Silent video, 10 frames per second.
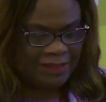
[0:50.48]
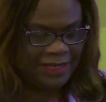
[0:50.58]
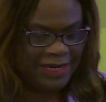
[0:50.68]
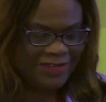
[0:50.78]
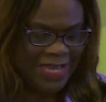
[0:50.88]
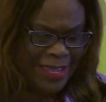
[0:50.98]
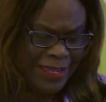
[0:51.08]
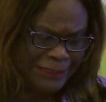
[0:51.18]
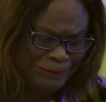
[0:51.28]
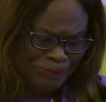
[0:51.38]
that I've
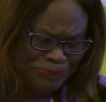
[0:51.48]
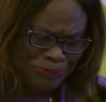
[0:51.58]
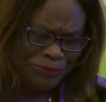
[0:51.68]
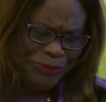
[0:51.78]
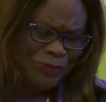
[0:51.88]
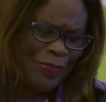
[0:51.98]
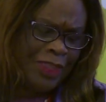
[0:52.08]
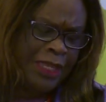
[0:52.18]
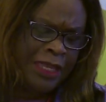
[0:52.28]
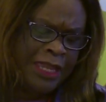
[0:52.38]
had.
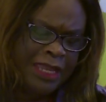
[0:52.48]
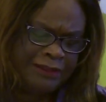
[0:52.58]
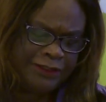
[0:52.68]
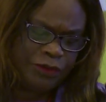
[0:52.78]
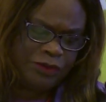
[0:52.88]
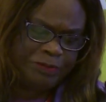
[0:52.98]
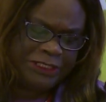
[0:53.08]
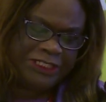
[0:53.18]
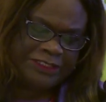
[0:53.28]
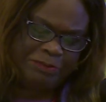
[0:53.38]
In the School of
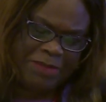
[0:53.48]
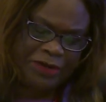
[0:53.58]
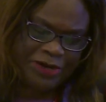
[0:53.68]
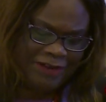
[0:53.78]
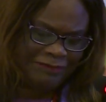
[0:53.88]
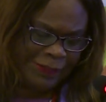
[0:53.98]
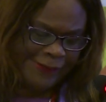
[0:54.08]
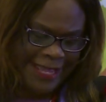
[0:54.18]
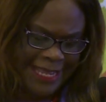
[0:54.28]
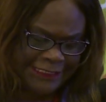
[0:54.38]
Business at Medgar Evers
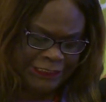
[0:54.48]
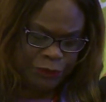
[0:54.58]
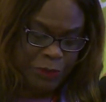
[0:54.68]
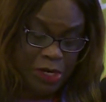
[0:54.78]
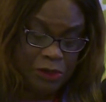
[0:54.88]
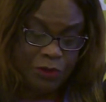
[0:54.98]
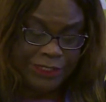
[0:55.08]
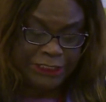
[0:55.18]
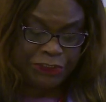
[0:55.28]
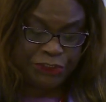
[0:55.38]
College, we are
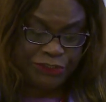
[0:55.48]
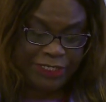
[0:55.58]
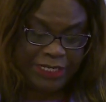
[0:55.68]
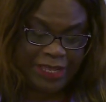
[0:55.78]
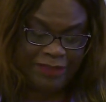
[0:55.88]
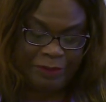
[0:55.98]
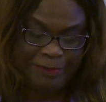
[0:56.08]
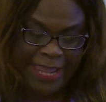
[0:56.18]
on a journey of a